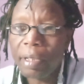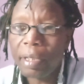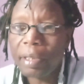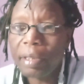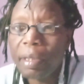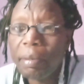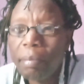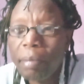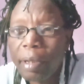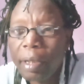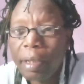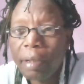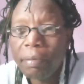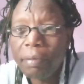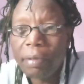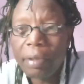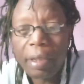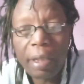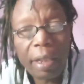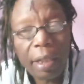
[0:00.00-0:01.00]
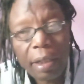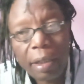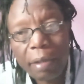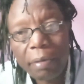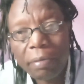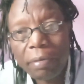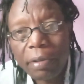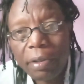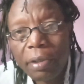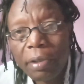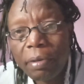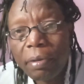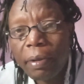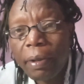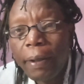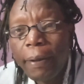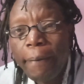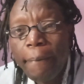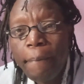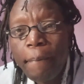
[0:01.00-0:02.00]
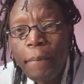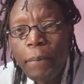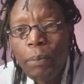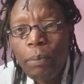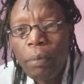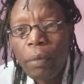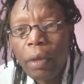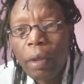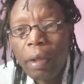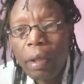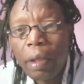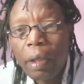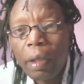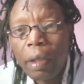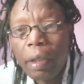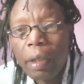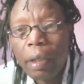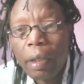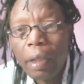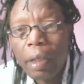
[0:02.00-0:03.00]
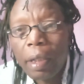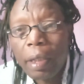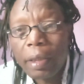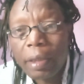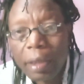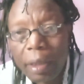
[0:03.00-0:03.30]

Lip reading: example I gave in the other video. At